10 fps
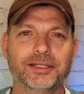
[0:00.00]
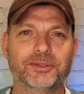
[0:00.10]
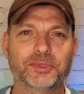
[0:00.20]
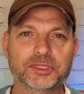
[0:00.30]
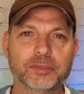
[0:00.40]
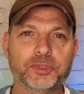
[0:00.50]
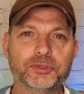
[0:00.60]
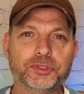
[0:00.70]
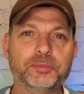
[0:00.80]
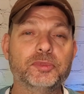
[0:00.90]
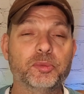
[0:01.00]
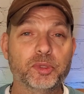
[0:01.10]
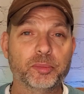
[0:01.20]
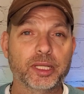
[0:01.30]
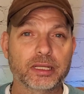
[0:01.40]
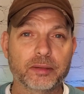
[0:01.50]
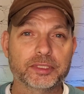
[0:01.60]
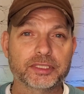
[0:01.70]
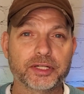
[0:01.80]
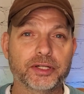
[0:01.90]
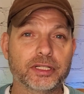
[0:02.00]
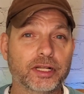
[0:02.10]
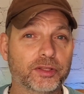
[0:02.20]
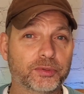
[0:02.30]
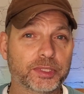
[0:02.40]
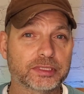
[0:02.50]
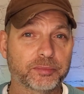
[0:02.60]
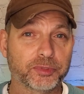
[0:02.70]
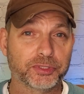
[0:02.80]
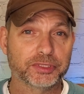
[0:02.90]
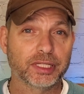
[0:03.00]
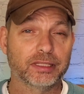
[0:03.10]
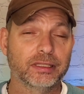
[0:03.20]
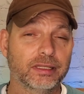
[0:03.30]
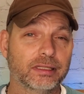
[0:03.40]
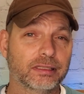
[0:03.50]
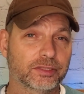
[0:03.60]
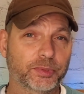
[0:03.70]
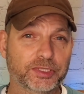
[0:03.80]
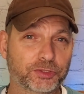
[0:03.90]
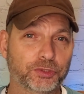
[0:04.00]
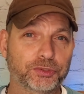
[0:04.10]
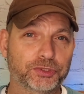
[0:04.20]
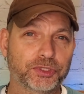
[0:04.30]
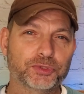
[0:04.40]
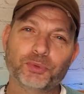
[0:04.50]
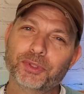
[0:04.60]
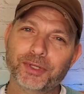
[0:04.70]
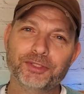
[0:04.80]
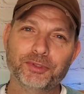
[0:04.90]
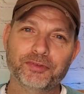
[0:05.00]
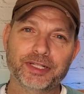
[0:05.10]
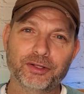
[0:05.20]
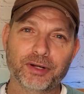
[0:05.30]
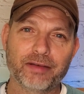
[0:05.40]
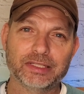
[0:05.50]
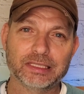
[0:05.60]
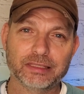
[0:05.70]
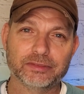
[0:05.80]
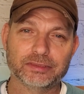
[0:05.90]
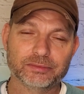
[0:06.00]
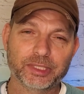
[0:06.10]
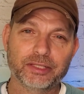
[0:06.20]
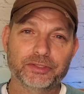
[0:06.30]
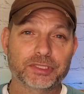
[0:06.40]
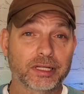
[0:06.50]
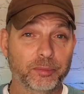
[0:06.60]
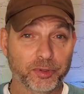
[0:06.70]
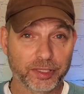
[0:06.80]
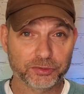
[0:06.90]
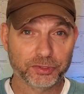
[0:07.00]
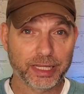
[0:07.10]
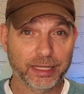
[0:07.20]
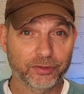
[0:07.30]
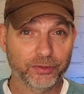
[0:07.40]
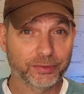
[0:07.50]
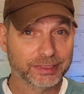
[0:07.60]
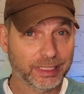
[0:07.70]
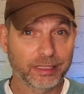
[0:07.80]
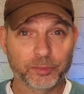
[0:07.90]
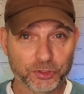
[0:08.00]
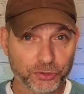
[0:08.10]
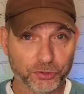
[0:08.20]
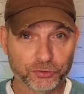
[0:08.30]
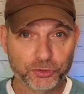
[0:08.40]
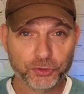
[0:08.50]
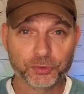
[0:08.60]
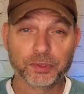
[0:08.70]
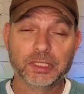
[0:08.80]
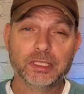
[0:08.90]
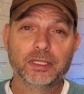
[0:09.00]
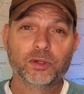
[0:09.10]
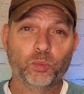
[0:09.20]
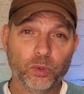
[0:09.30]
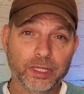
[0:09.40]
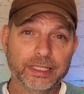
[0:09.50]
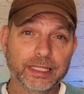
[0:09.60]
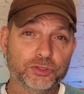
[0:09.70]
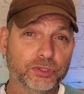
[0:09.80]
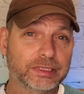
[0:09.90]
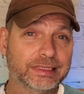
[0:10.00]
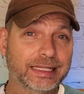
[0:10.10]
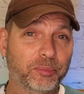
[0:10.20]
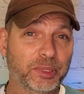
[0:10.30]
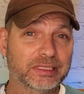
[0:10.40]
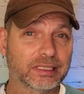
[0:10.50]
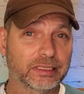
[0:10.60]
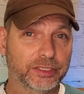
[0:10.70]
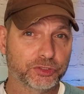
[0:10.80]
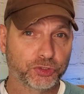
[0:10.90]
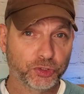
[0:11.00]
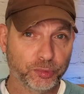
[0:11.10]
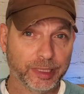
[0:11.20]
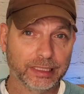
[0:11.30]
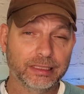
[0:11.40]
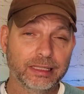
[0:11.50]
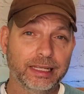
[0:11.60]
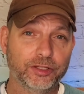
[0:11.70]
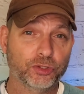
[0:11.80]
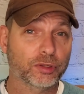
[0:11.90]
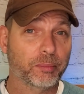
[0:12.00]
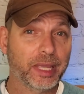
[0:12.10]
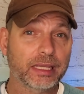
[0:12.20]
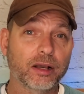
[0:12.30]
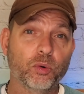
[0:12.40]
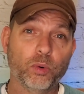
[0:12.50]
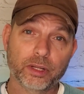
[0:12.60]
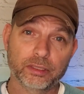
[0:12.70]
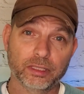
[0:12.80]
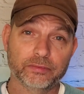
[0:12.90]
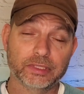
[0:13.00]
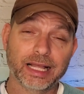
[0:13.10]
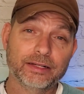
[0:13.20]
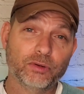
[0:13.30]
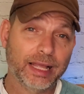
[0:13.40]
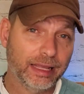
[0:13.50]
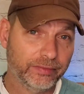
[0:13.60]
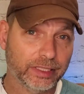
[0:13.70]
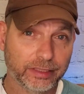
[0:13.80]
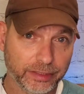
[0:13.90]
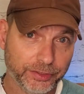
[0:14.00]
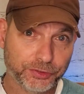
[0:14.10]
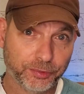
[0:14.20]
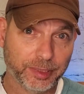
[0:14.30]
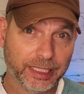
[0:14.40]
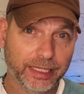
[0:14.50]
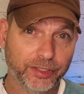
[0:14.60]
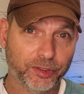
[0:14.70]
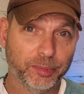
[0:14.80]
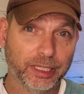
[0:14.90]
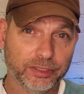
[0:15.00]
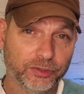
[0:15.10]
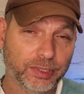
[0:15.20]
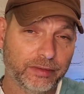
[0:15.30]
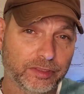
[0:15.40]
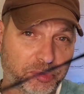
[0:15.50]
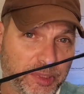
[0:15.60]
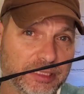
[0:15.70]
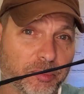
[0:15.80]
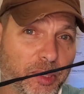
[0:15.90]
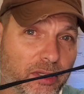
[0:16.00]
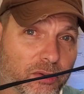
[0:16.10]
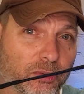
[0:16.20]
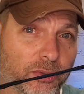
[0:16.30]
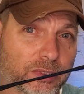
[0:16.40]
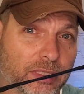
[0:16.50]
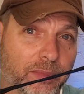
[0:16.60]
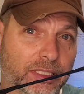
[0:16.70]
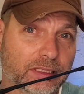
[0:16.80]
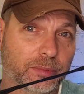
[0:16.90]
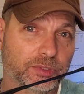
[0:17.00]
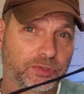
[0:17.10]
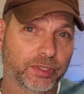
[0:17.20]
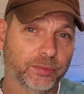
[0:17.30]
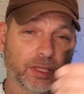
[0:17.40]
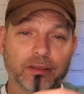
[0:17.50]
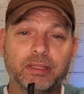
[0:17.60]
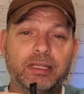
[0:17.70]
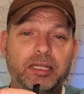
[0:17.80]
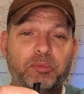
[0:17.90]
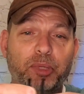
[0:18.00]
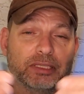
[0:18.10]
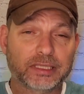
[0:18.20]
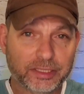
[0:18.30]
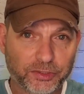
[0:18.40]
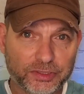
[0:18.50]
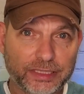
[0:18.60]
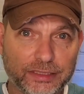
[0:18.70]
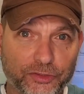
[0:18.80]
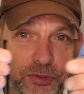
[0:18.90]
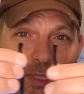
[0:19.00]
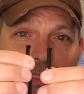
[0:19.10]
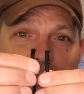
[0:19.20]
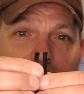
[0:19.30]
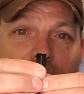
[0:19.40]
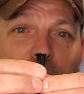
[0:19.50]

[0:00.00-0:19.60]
What's up YouTube? The Bill Paying Hobbyists here and another quick tip Thursday. This week's Google search, what do I do if I don't have a level? Well, there's a couple things you can do, and today I'm going to show you two. One is you can take a piece of clear tubing and you can make a water level. I don't have any clear tubing here, but I do have this piece of paracord that I'm going to demonstrate with. Basically, you take the two ends,